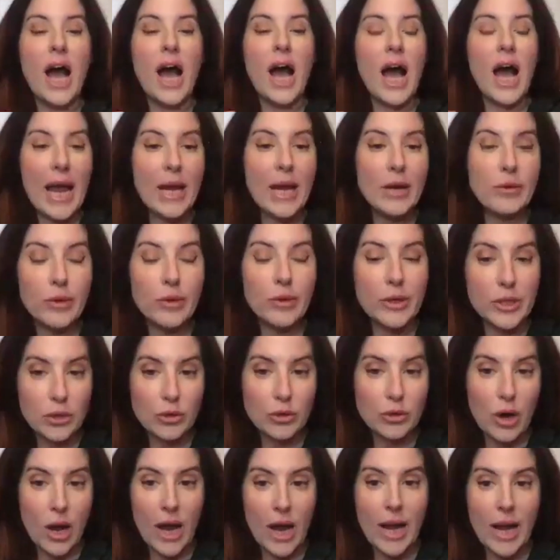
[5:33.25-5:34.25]
a high
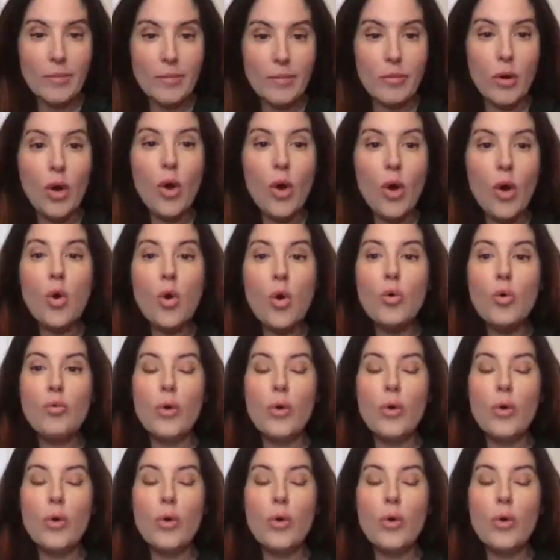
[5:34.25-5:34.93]
risk crime